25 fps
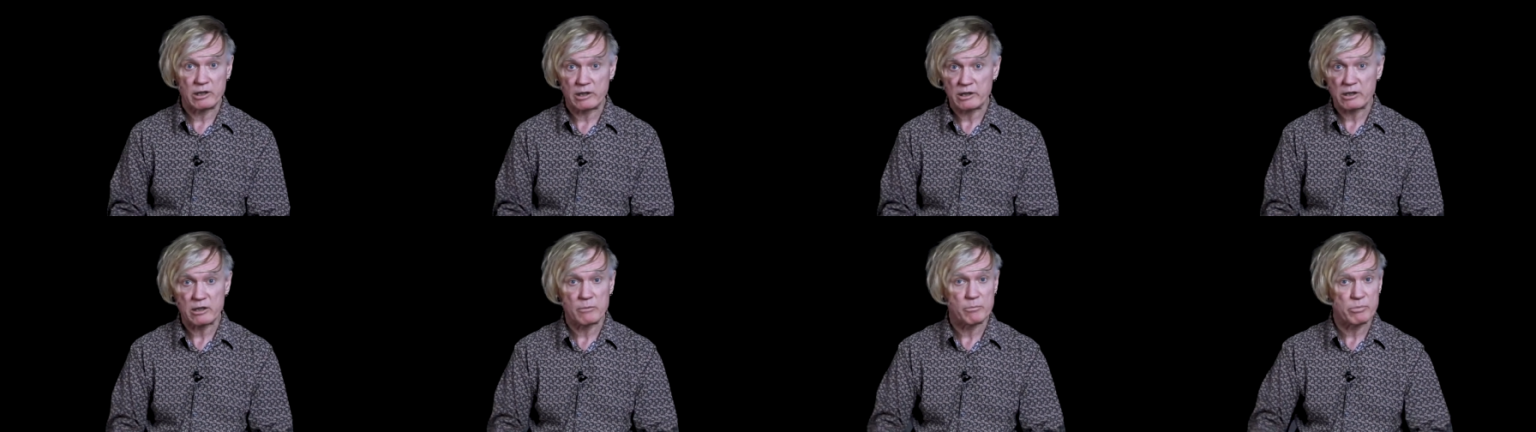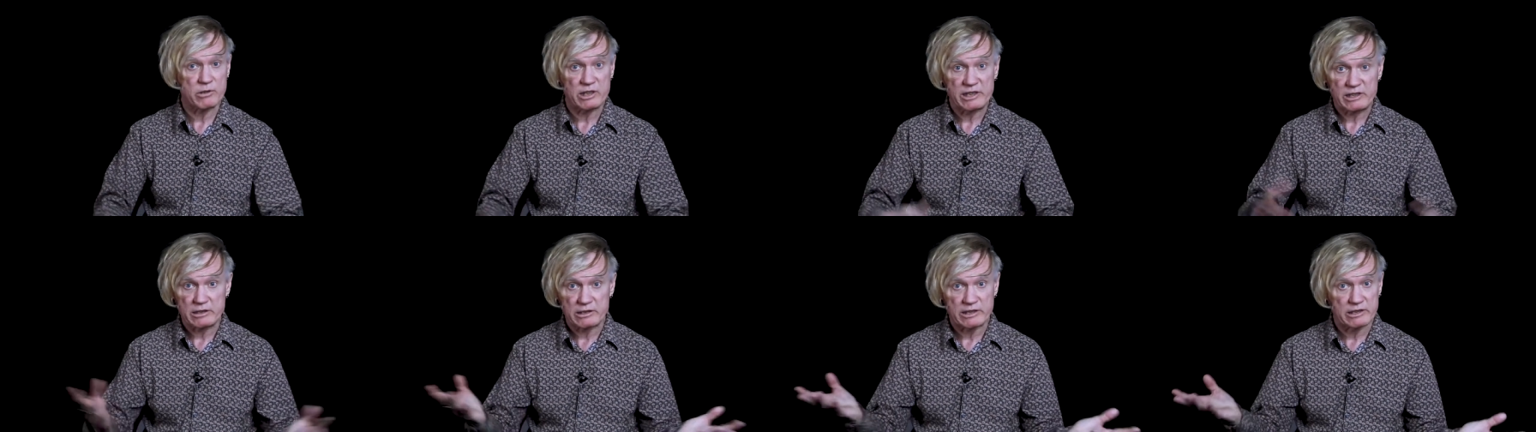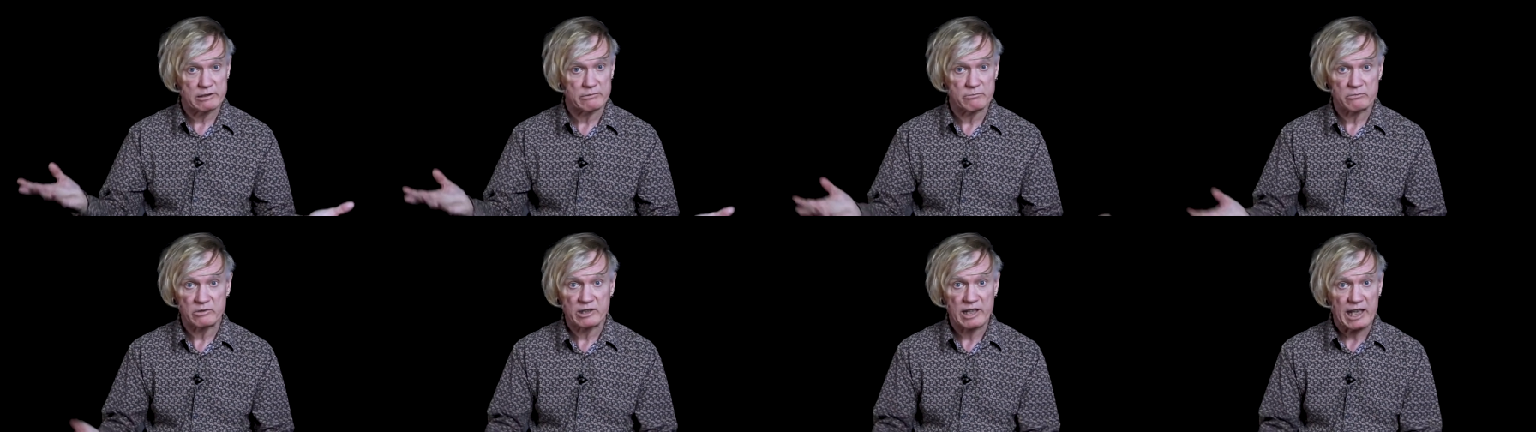I
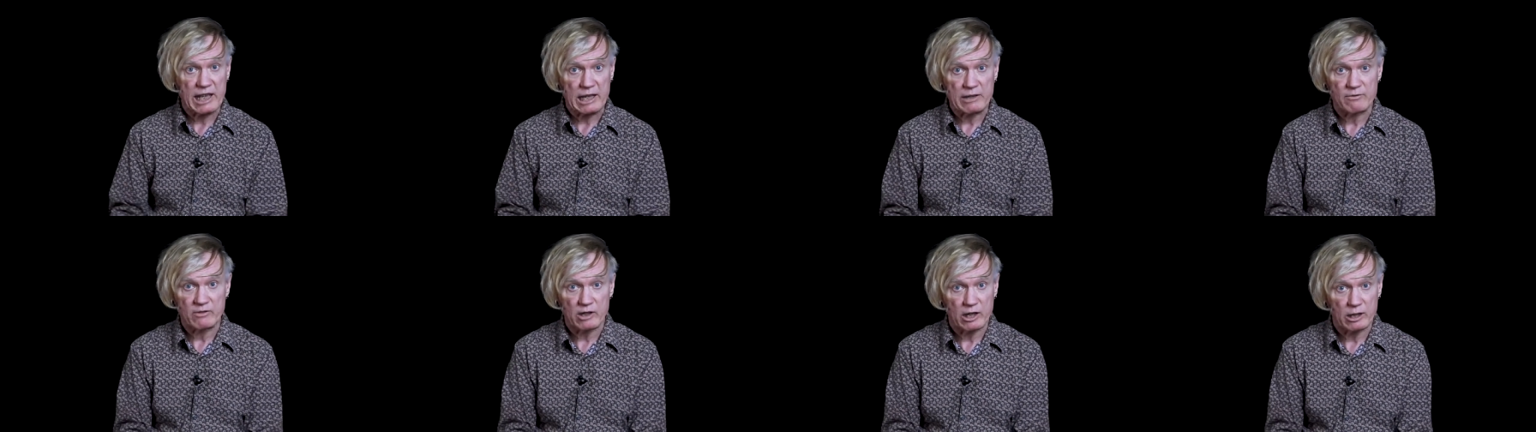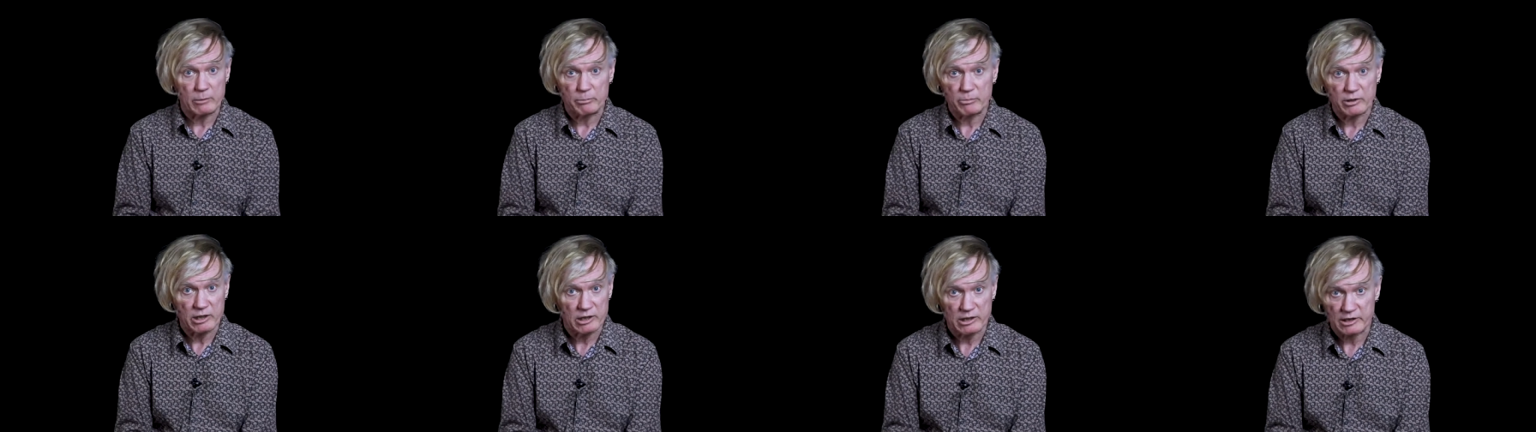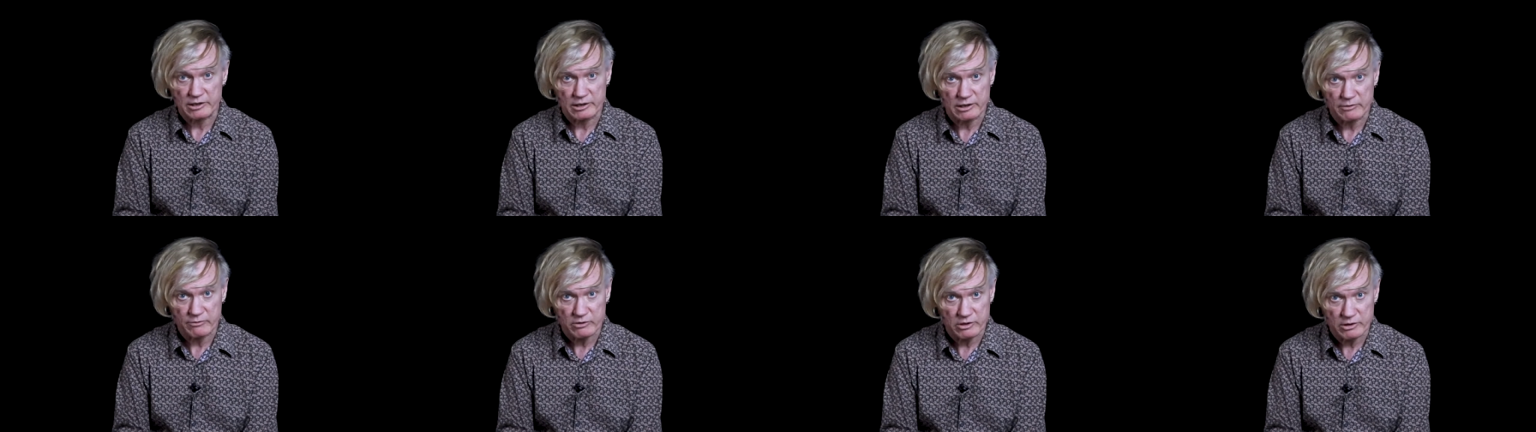completely gave up
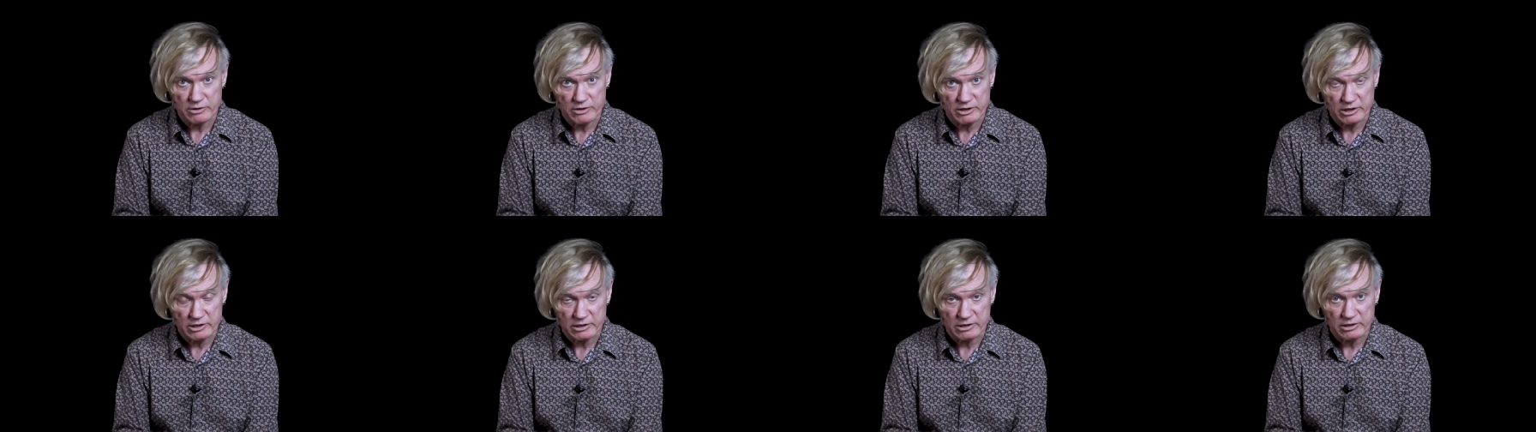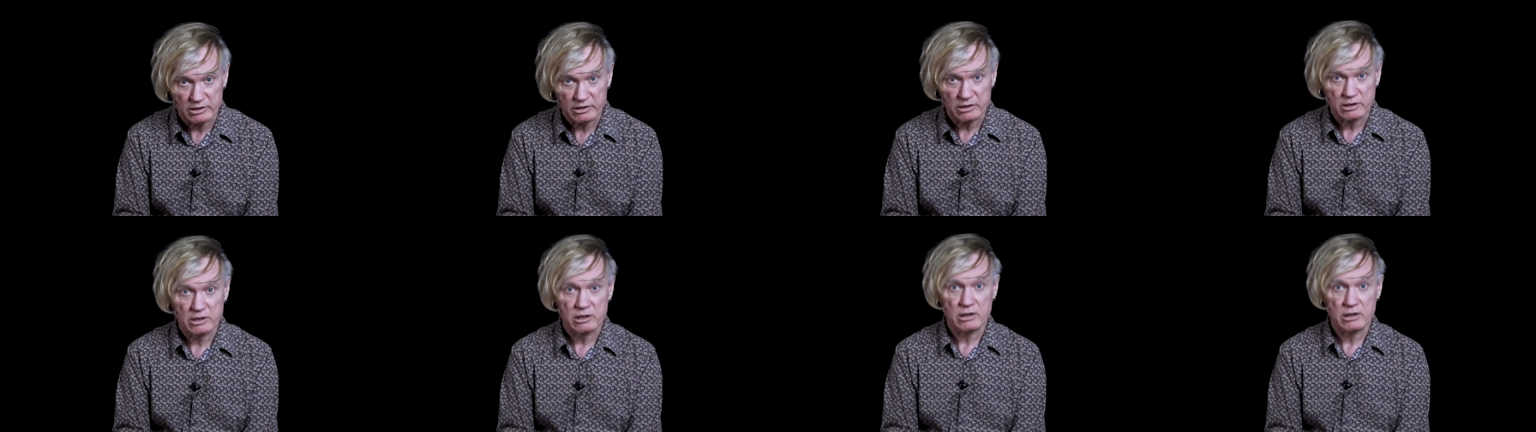on everything.